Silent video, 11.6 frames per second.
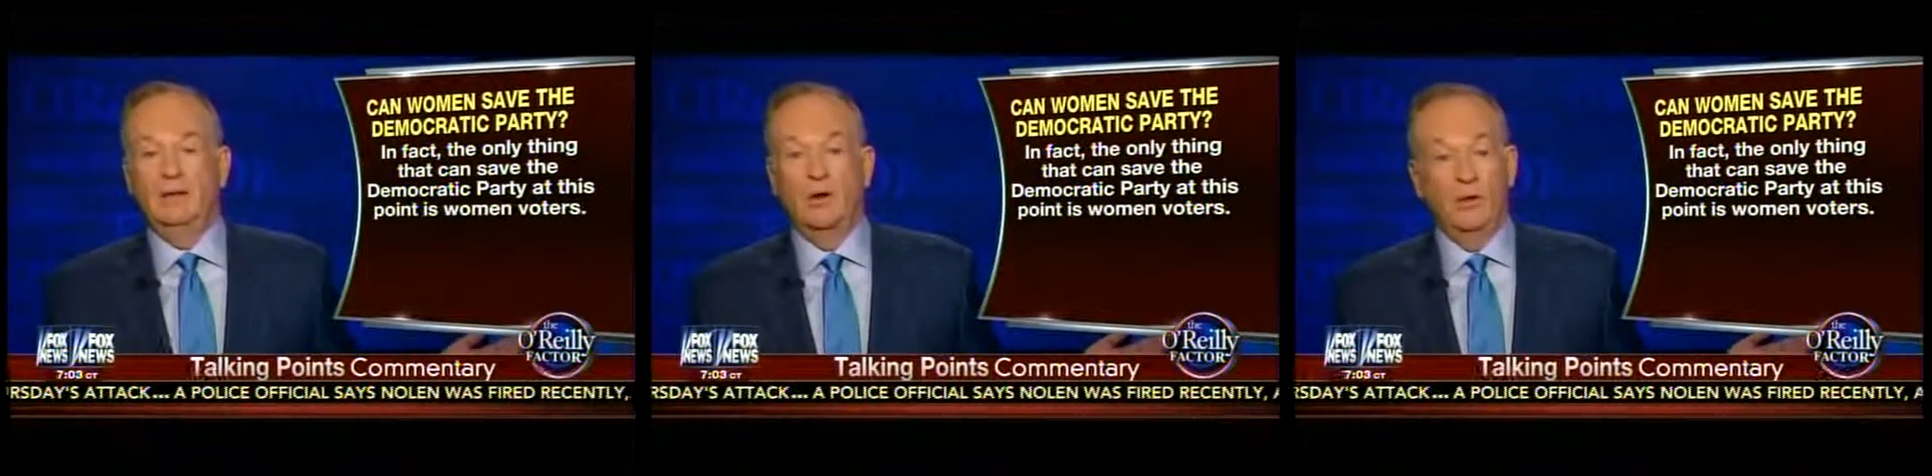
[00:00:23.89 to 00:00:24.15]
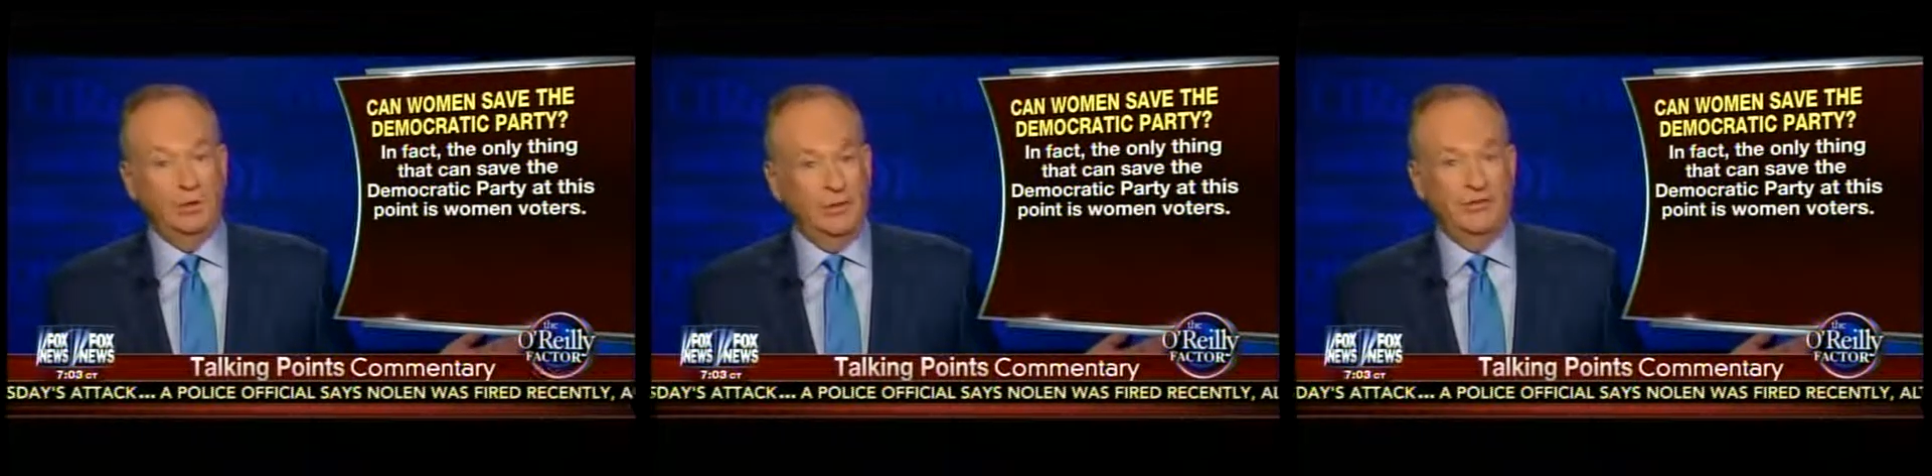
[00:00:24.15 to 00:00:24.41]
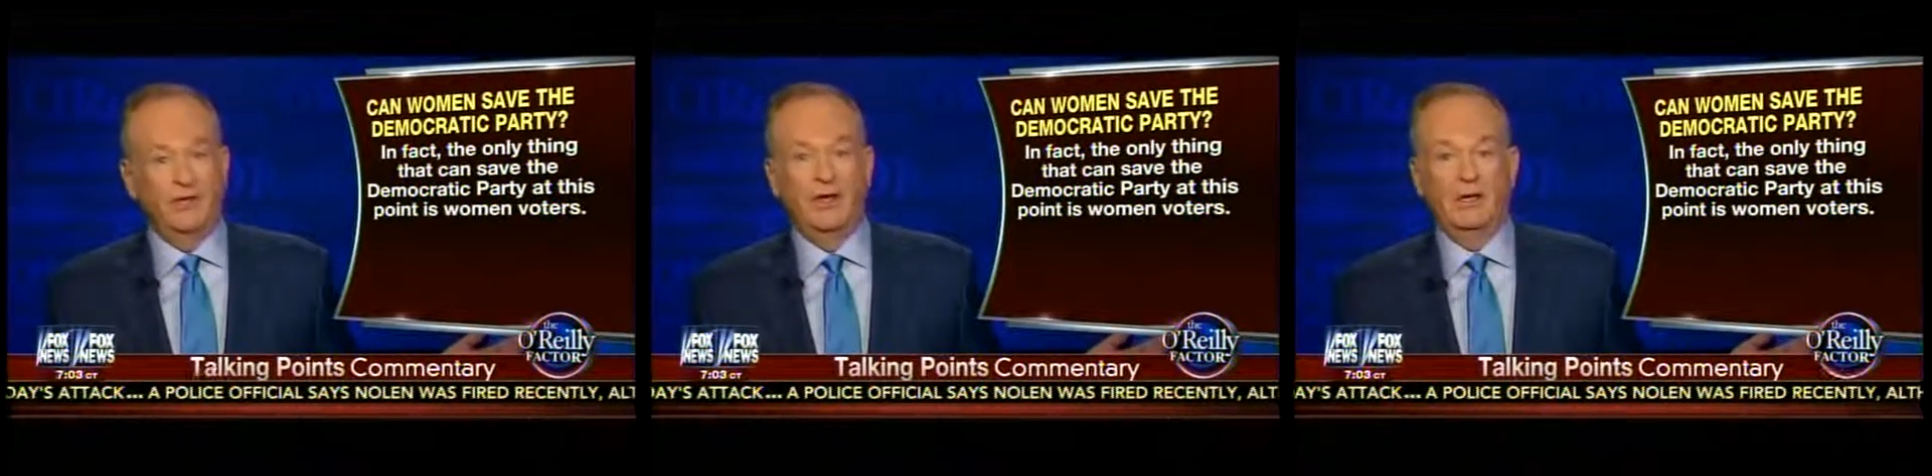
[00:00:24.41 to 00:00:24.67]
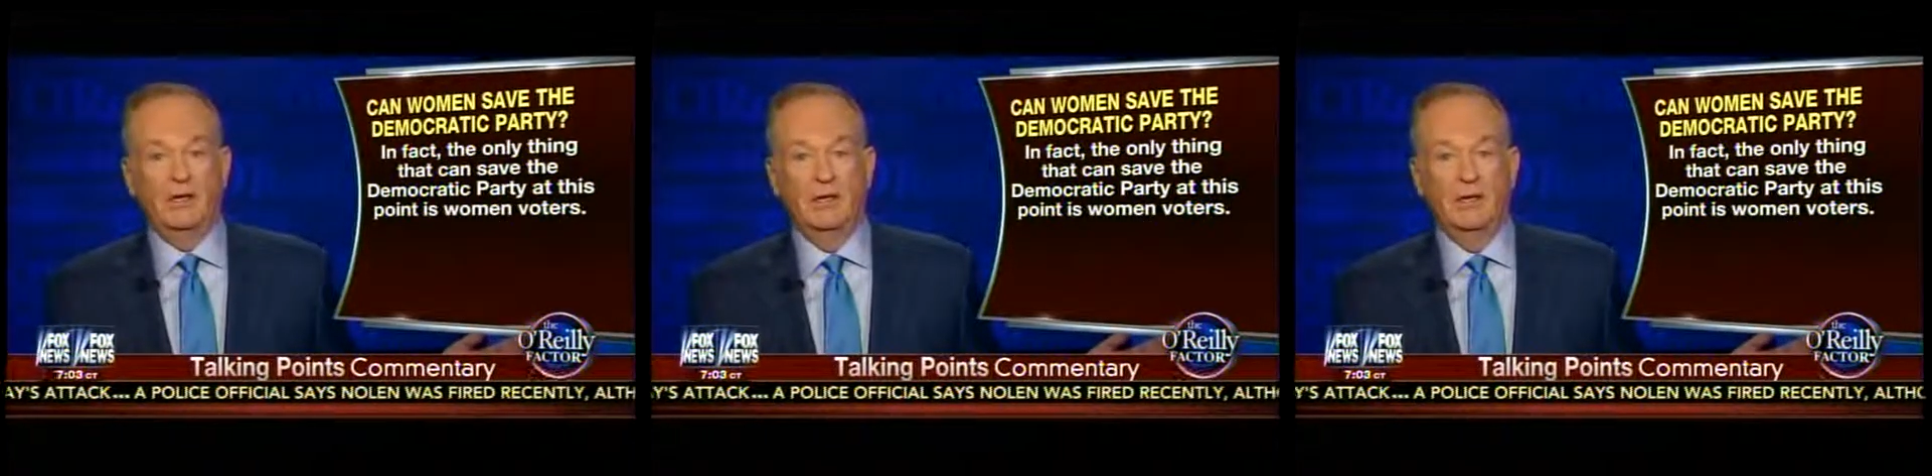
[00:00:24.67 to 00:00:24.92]

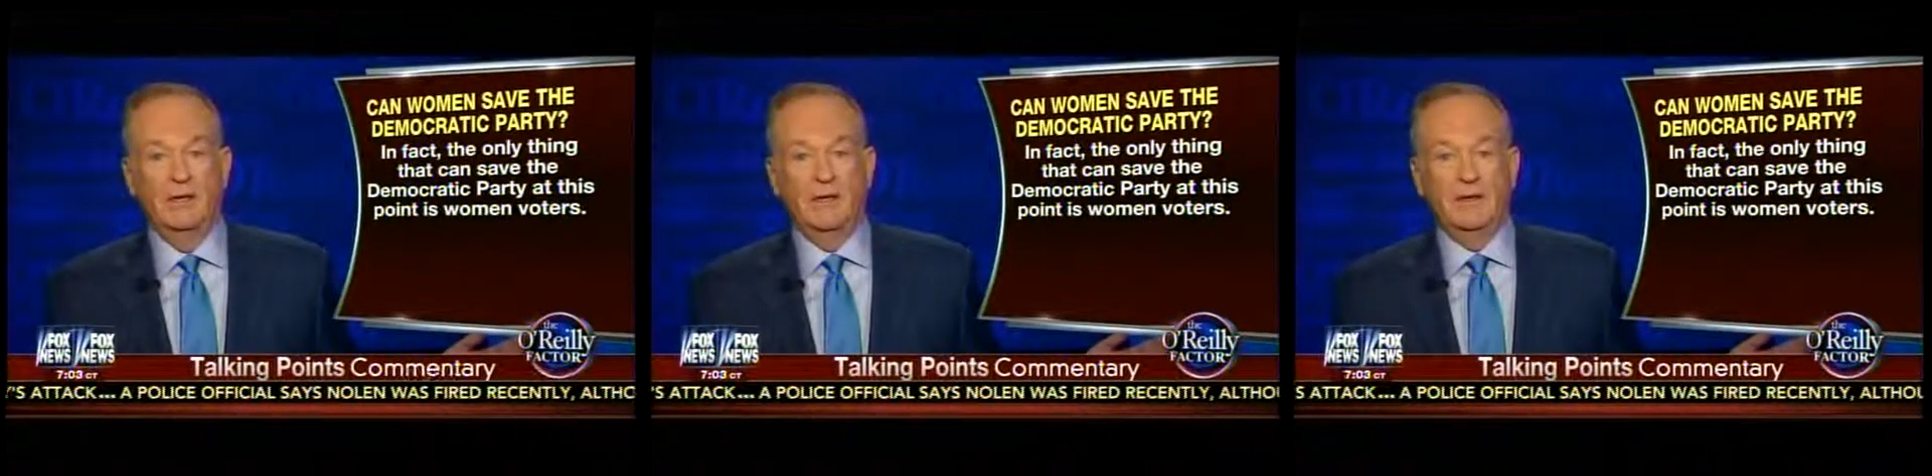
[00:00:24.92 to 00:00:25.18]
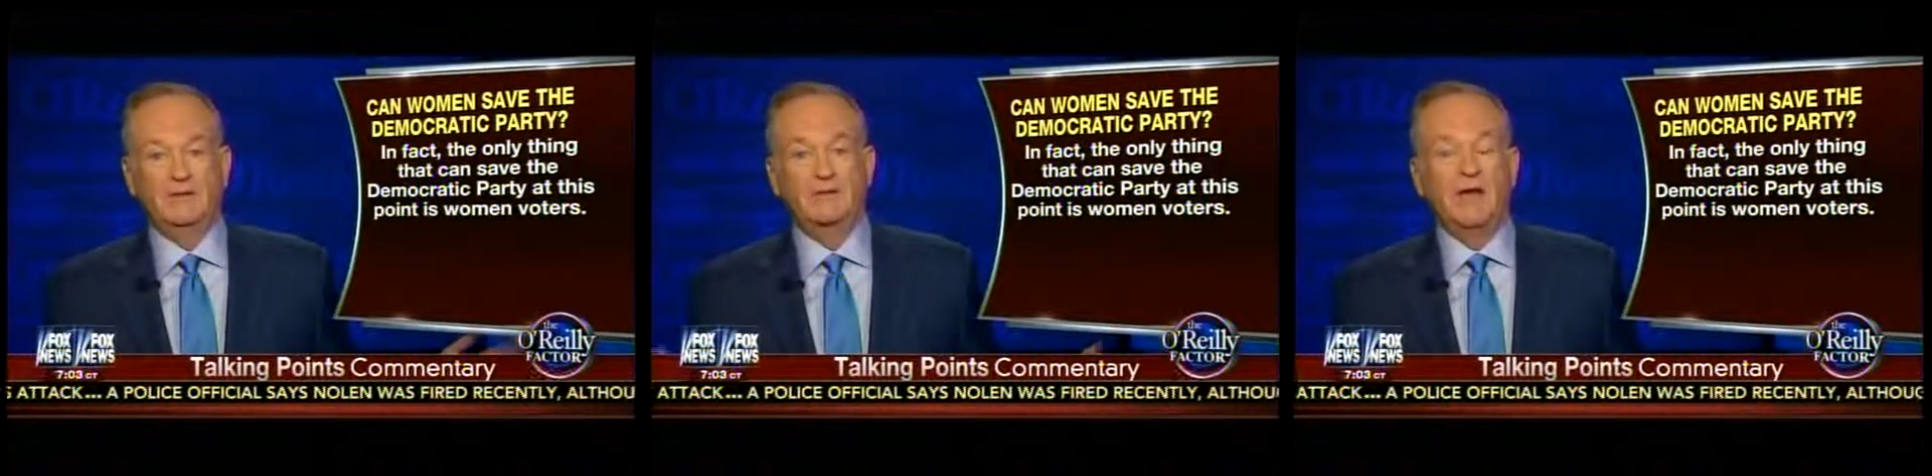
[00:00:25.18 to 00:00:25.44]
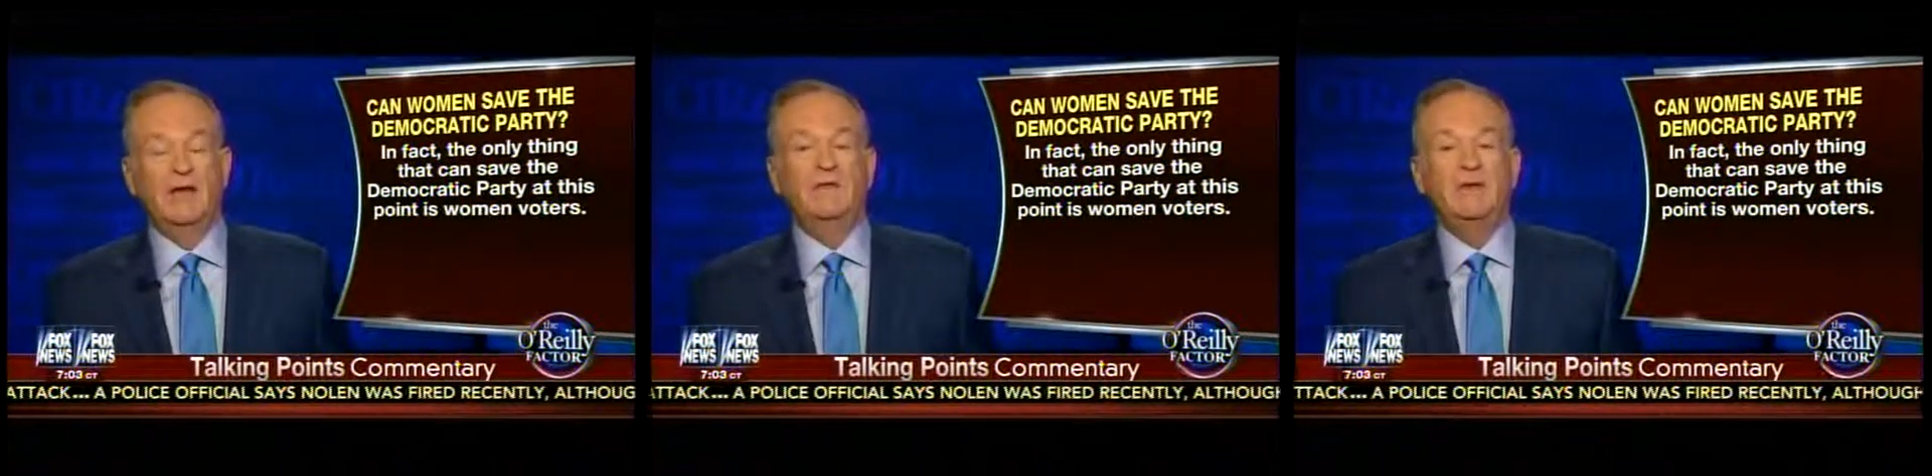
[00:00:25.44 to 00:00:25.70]
that can save